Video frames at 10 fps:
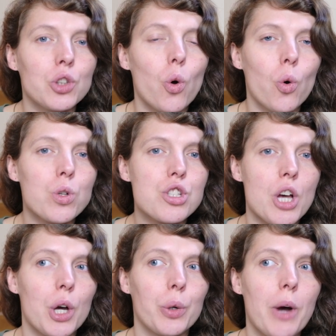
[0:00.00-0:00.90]

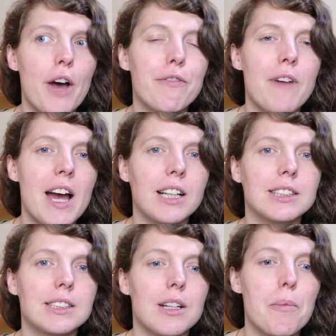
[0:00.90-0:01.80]
also
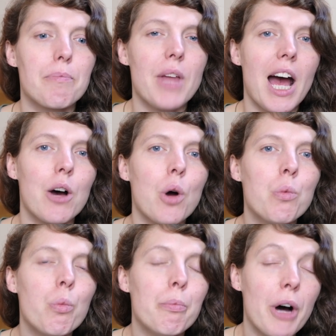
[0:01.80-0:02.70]
affect how
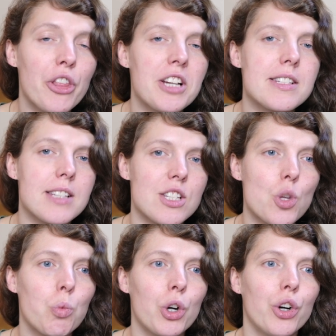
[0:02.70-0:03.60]
a mother sees
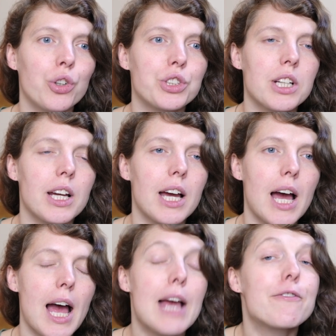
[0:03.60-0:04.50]
the world
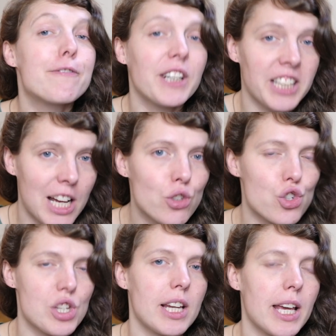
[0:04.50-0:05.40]

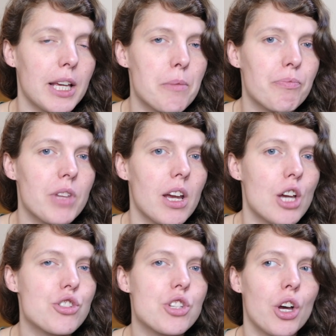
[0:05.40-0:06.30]
financially.
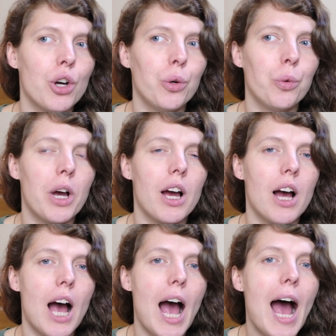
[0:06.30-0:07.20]
So
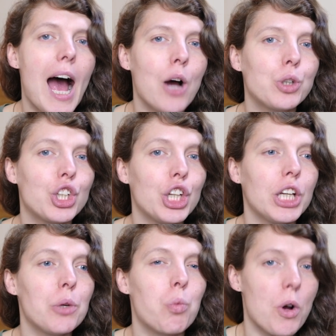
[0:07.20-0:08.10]
how
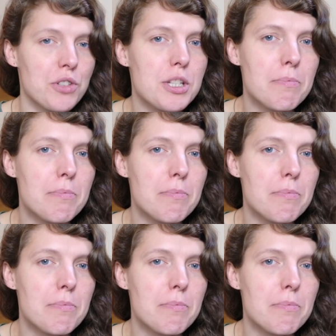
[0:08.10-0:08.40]
she wants to